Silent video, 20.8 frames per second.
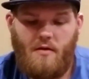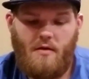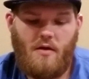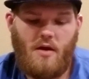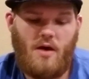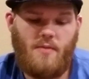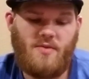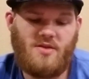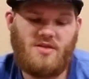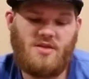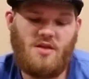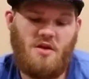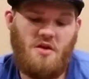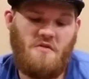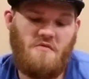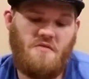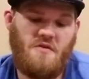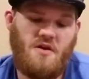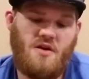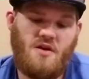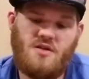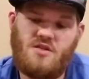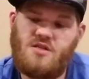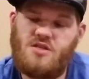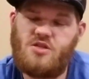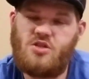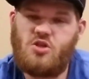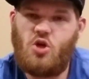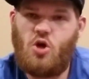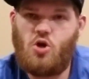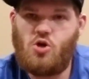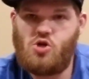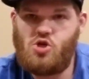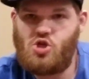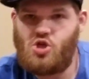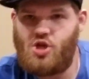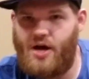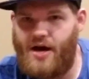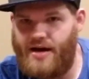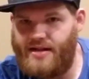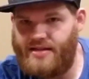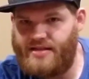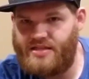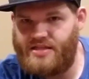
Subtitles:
Got myself Starshot